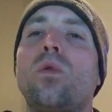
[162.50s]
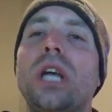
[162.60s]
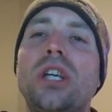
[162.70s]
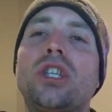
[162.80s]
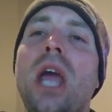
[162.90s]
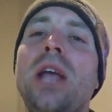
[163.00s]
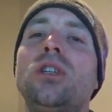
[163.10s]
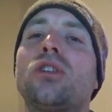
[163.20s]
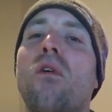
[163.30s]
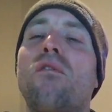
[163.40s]

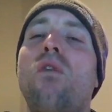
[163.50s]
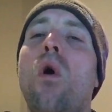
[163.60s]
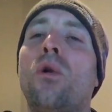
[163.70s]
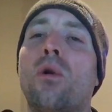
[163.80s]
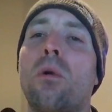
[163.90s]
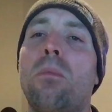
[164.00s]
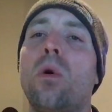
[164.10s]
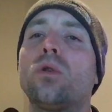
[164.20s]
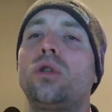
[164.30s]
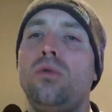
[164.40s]
exchanges are
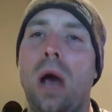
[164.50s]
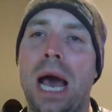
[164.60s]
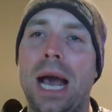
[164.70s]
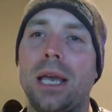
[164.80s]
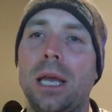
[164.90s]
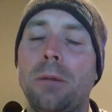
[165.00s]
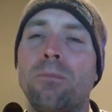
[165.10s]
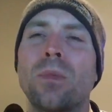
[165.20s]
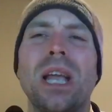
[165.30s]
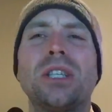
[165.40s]
vulnerable to hacking.
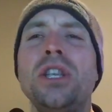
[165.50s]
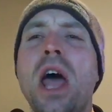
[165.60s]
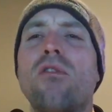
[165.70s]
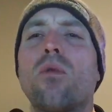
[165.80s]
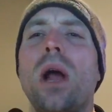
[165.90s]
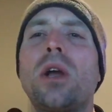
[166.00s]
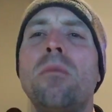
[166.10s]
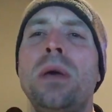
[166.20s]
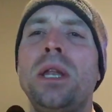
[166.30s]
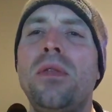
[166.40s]
It's never
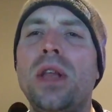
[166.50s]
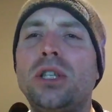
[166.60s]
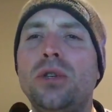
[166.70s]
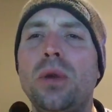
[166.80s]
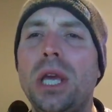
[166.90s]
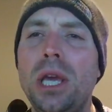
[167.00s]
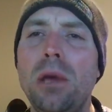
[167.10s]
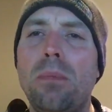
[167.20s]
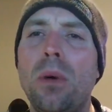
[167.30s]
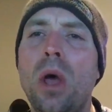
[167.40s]
recommended that you
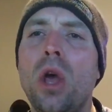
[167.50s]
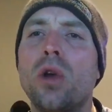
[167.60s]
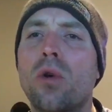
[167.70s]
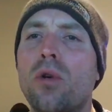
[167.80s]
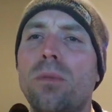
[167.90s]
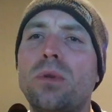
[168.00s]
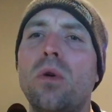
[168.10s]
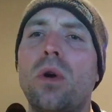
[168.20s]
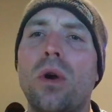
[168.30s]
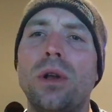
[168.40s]
keep your
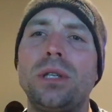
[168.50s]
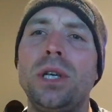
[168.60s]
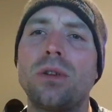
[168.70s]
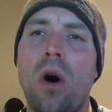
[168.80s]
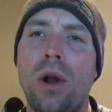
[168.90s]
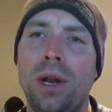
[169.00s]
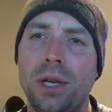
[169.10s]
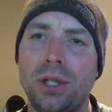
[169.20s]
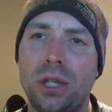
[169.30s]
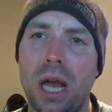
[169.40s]
cryptocurrencies on an
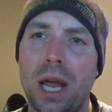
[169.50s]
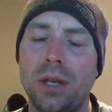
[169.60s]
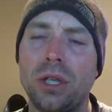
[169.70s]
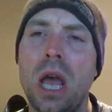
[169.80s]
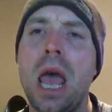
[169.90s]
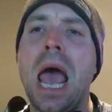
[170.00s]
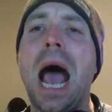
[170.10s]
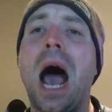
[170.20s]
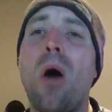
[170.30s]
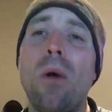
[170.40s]
exchange.
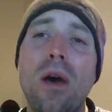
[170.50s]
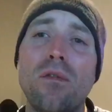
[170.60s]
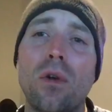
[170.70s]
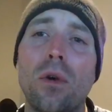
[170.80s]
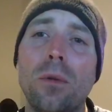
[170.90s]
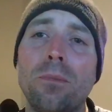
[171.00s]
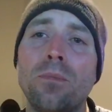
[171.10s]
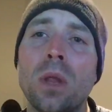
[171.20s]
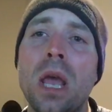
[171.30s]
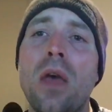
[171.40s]
However,
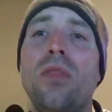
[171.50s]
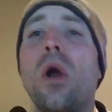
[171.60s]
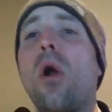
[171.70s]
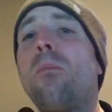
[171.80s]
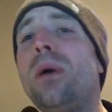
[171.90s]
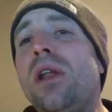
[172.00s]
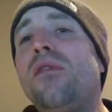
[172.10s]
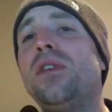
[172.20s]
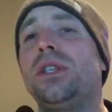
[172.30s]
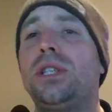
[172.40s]
there are
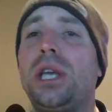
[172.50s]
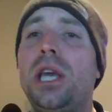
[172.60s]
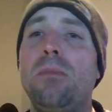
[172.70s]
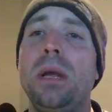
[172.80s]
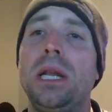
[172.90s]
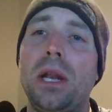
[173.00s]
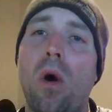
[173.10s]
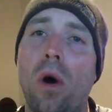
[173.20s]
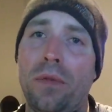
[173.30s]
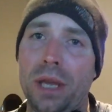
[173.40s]
benefits to keeping it
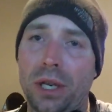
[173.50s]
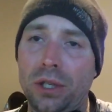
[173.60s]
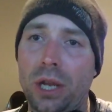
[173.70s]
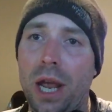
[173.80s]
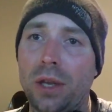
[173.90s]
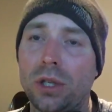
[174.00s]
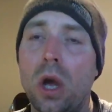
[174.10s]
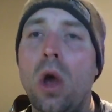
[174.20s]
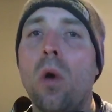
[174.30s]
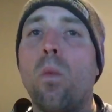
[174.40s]
on the exchange.
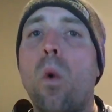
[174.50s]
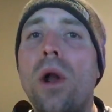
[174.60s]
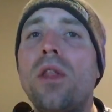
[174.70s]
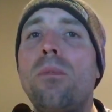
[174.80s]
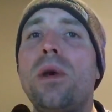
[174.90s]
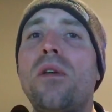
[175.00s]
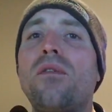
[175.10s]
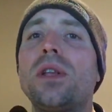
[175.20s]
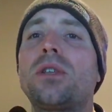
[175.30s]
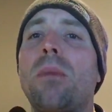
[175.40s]
One of the
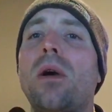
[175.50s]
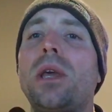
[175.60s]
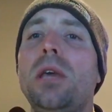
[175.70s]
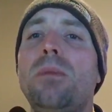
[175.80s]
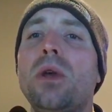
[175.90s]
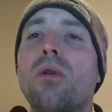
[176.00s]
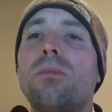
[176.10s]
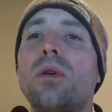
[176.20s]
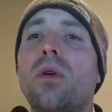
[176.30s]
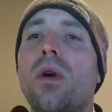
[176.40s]
benefits about keeping
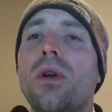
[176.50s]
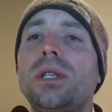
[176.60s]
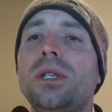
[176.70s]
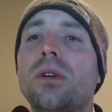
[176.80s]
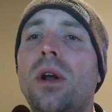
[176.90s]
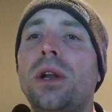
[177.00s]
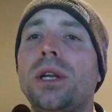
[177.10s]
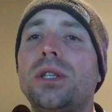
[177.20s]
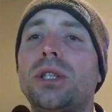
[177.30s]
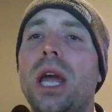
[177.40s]
cryptocurrencies on an
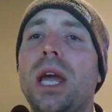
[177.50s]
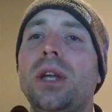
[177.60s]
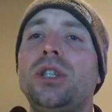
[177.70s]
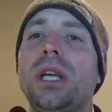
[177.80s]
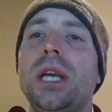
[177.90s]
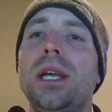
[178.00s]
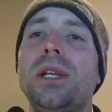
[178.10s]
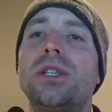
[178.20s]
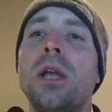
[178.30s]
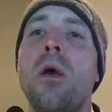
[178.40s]
exchange
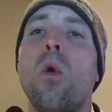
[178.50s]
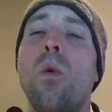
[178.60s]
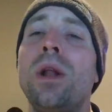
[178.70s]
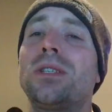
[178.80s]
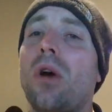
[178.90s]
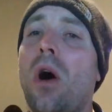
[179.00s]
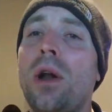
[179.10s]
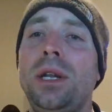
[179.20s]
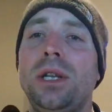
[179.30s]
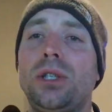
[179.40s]
is when it's
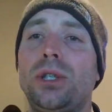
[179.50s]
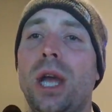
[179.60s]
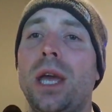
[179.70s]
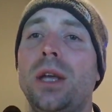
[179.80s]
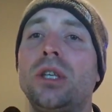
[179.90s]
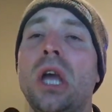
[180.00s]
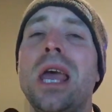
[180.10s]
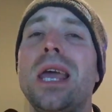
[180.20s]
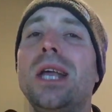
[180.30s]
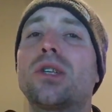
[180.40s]
on an exchange,
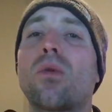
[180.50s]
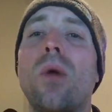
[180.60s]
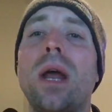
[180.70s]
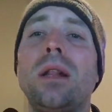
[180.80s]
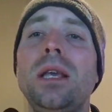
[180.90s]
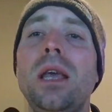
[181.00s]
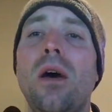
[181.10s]
it's readily